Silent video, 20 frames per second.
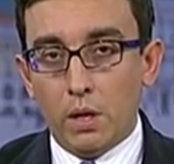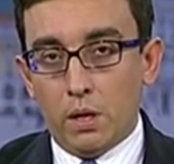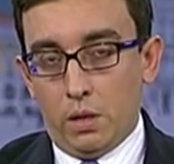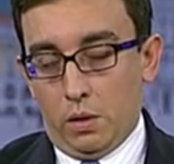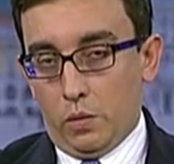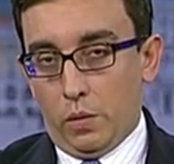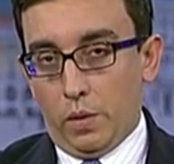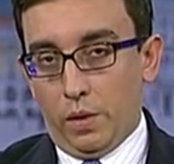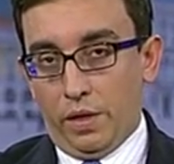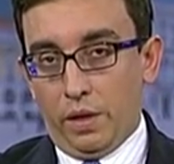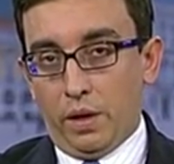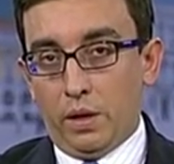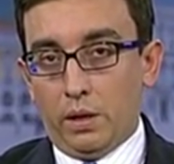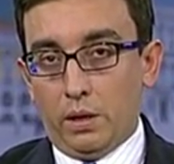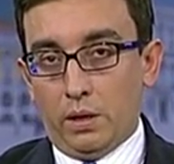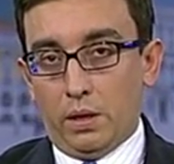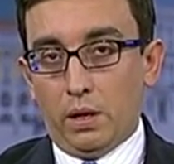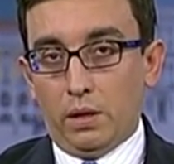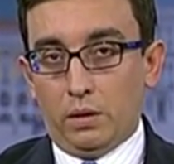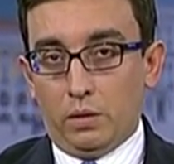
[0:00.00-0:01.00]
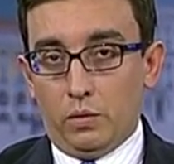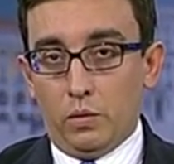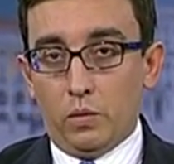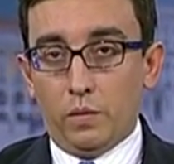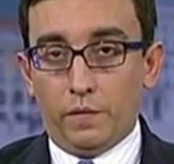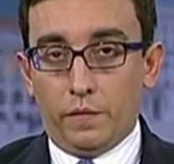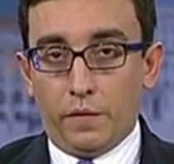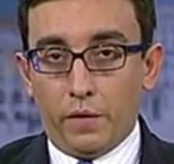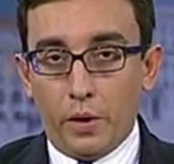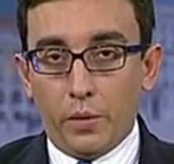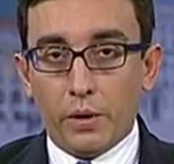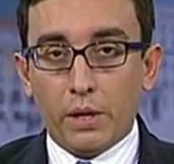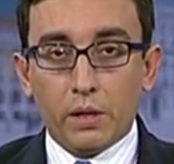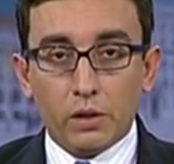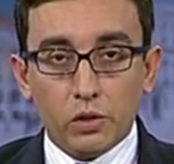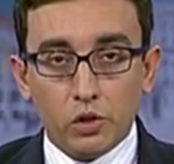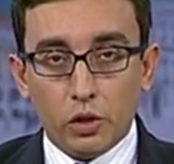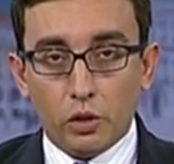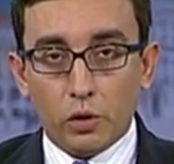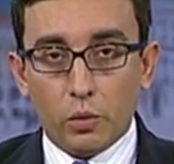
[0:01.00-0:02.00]
We think that to a very
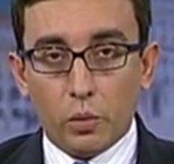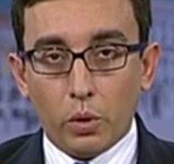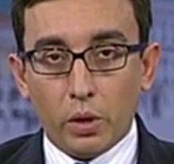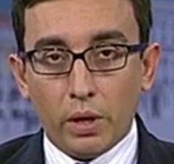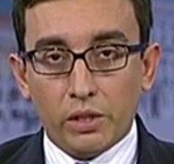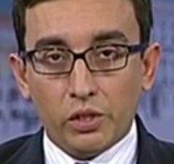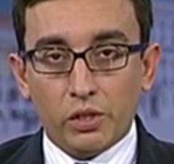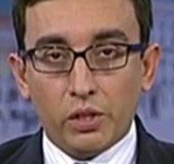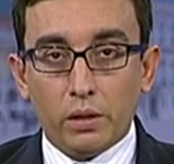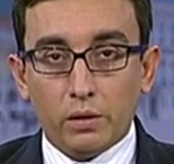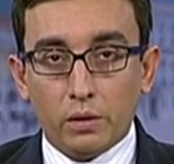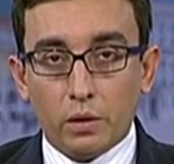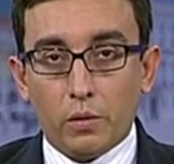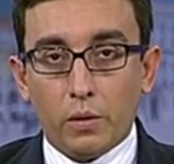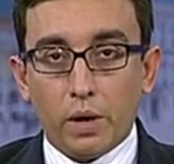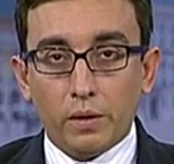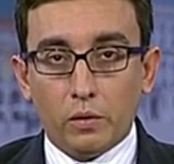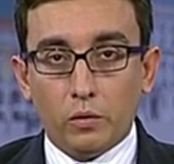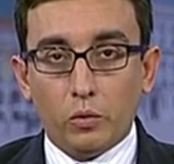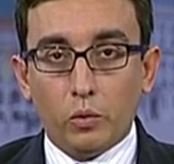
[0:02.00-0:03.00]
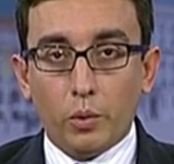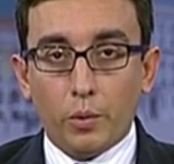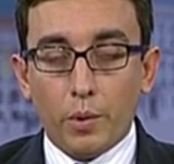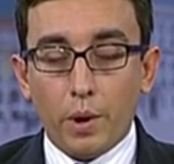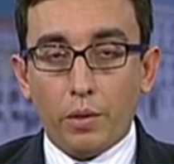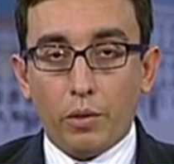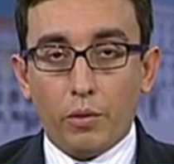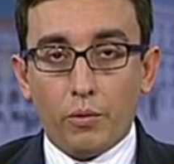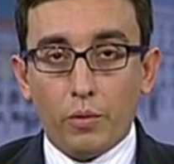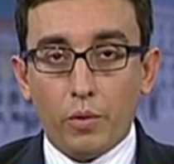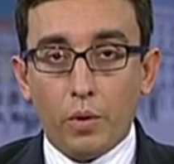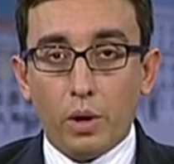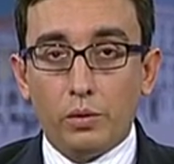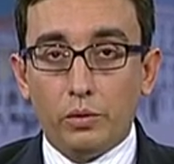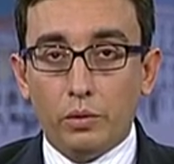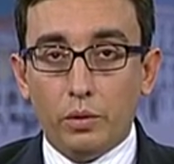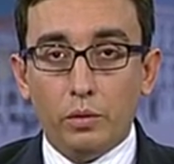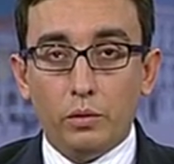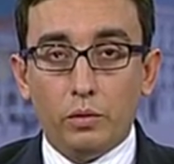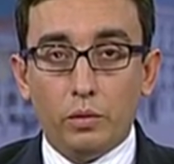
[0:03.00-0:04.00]
considerable extent the crises we went through are
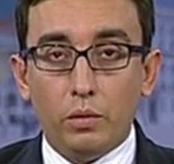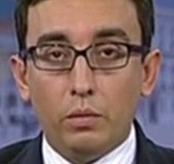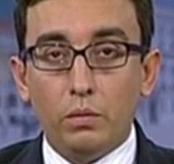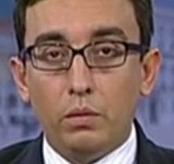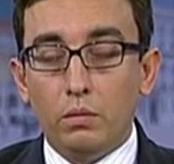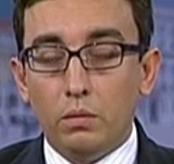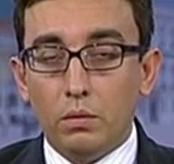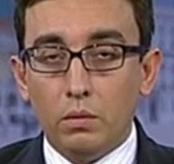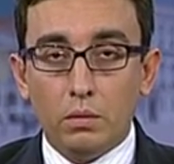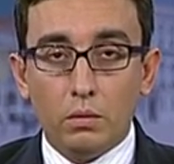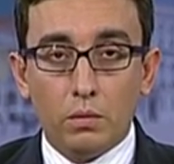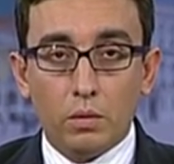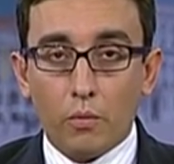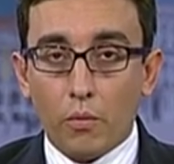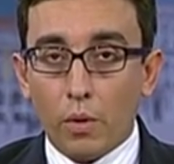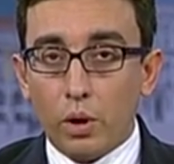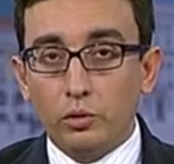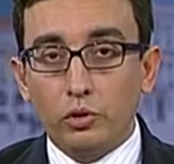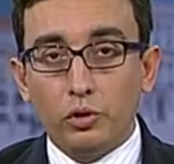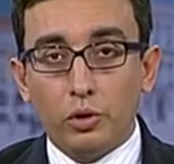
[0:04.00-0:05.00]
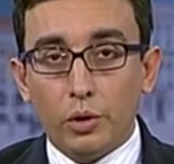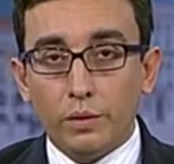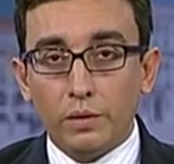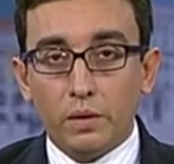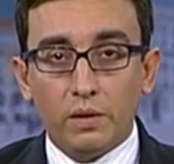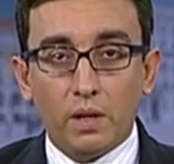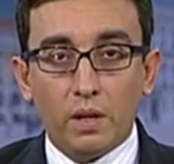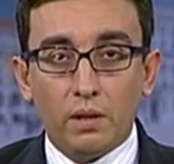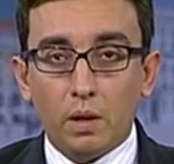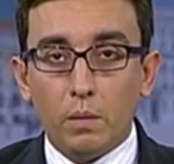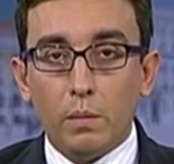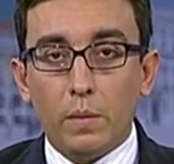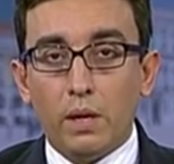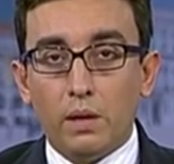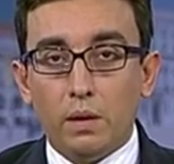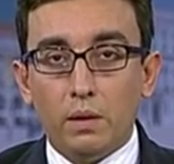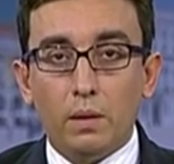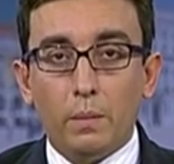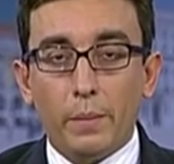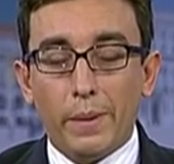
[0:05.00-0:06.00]
due to the wrong choices that they
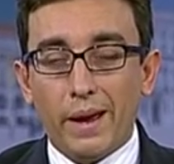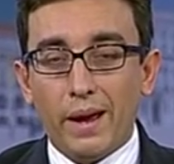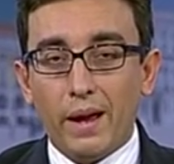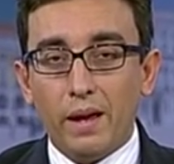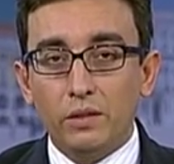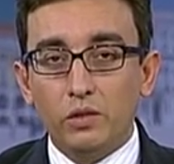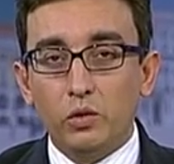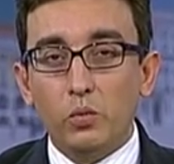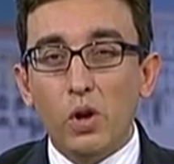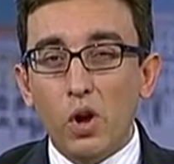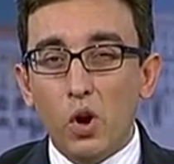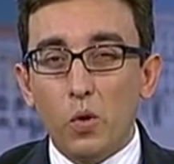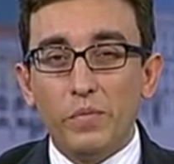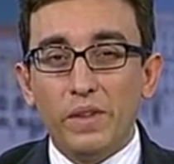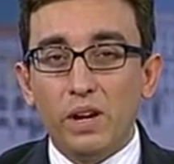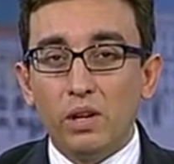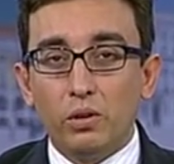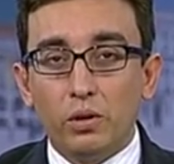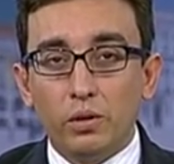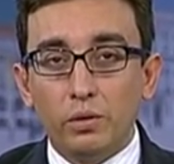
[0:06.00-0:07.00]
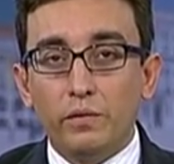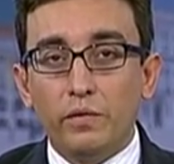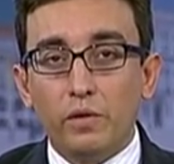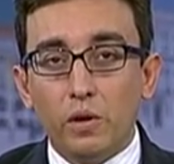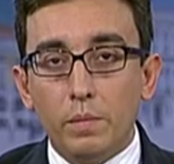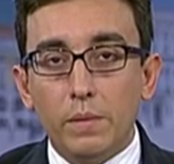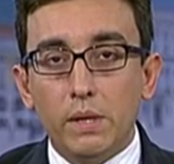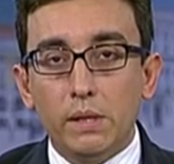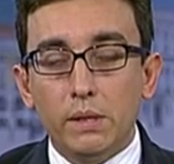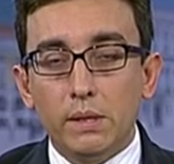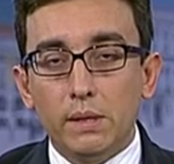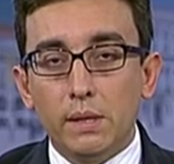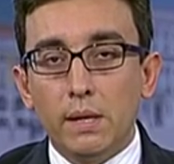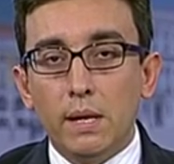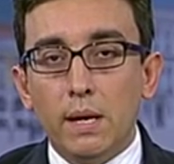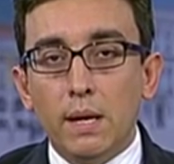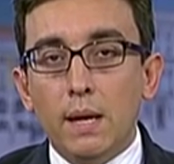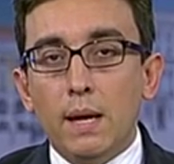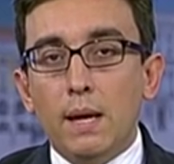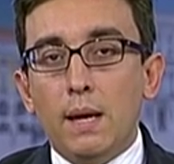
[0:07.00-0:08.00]
made in the past. We hope they learn from it.
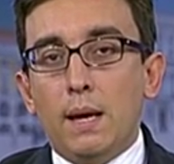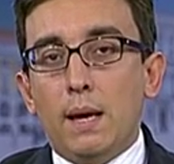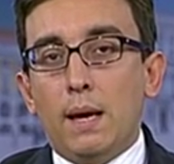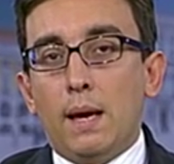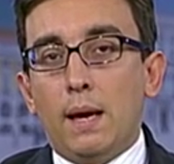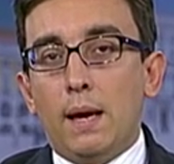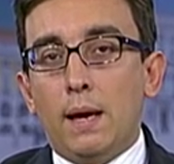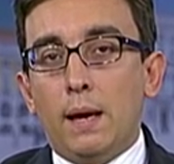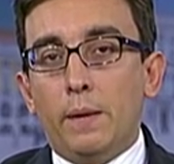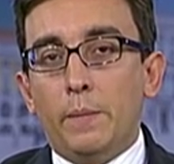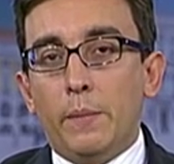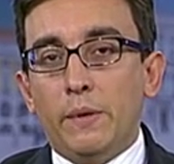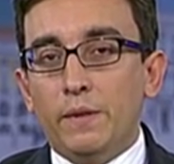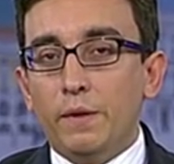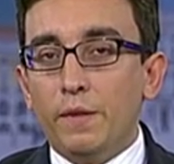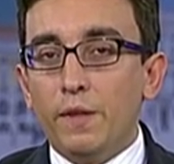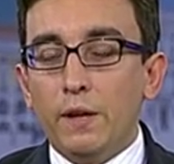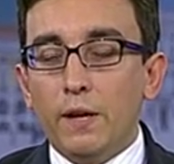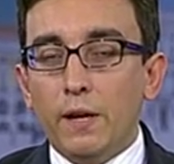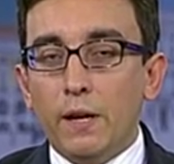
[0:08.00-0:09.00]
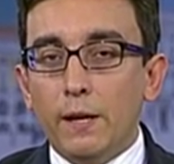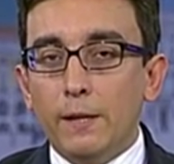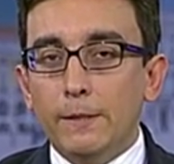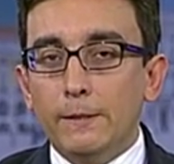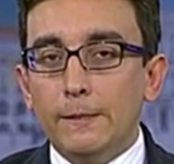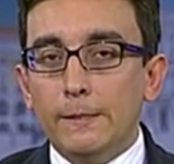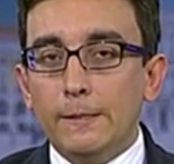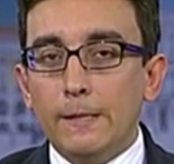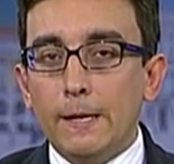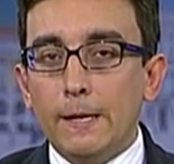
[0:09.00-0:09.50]
But the thing is,